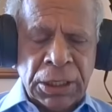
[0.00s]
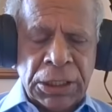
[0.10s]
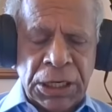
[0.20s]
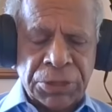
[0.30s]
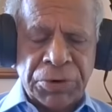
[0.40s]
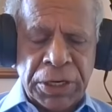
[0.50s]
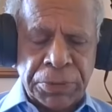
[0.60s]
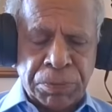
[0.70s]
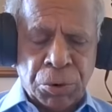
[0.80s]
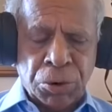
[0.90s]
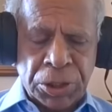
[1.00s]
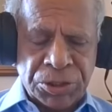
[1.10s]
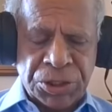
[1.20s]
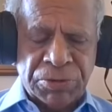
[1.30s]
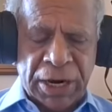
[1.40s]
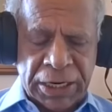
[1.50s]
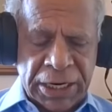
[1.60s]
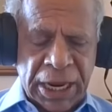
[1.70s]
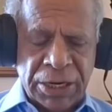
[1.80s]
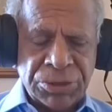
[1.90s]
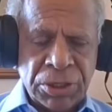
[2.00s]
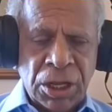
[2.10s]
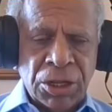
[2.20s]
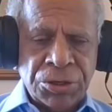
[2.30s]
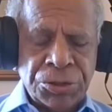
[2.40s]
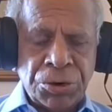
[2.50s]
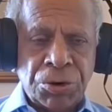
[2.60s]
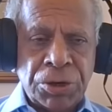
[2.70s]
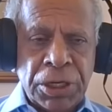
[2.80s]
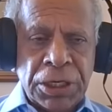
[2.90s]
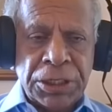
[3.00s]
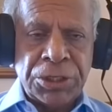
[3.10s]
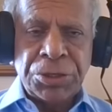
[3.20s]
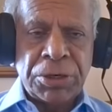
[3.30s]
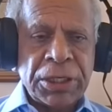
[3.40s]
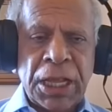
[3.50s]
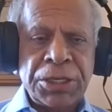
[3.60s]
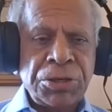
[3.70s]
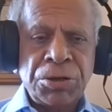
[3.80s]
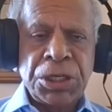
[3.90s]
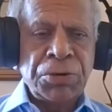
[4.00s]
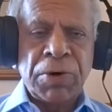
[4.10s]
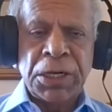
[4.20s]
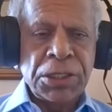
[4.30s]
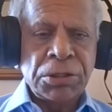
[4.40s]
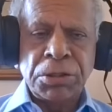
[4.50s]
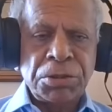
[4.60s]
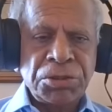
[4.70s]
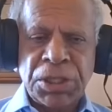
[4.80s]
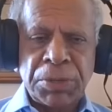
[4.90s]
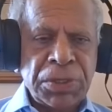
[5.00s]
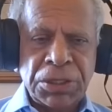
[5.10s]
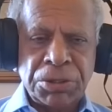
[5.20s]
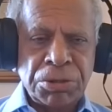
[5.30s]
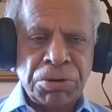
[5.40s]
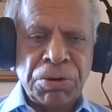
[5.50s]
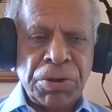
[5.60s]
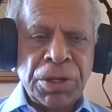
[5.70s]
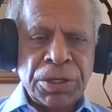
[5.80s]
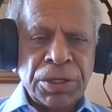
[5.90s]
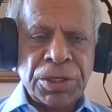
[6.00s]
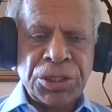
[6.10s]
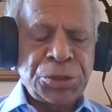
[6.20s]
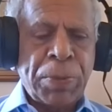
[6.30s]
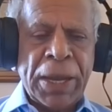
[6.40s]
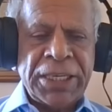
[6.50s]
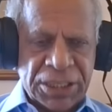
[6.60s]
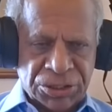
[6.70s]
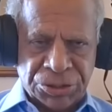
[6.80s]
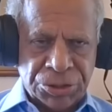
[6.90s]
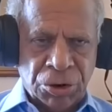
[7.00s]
He has very progressive ideas. So it is not that, he wanted to do something to spite us.